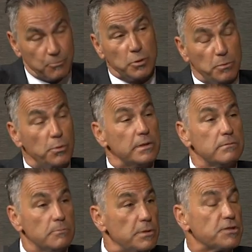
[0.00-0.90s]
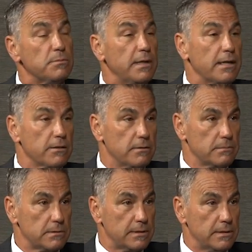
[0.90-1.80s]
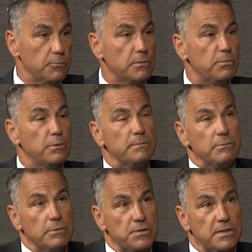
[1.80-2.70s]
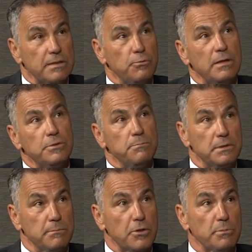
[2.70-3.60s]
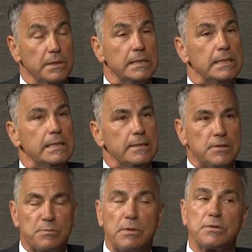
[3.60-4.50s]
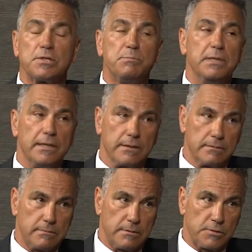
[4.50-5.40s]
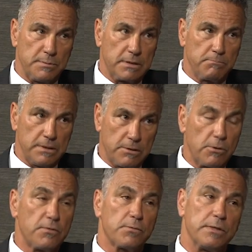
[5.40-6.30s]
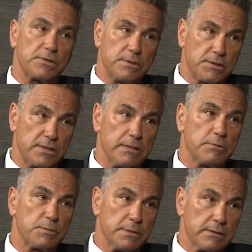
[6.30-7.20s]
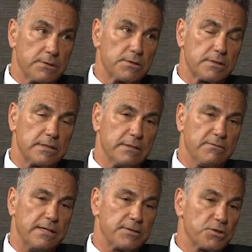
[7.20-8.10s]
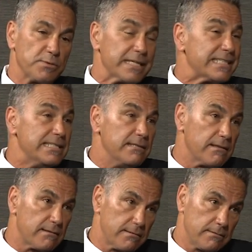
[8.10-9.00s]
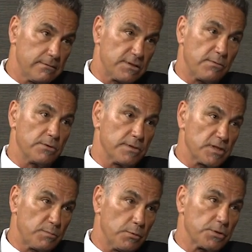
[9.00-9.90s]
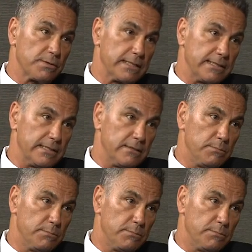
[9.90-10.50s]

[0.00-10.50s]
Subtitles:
At one point it was tobacco. And at one point people would say, why wouldn't it be bourbon? Spirits is big. There's big growth for us in the state with spirits. In fact, it's ranked 10th as far as exports right now.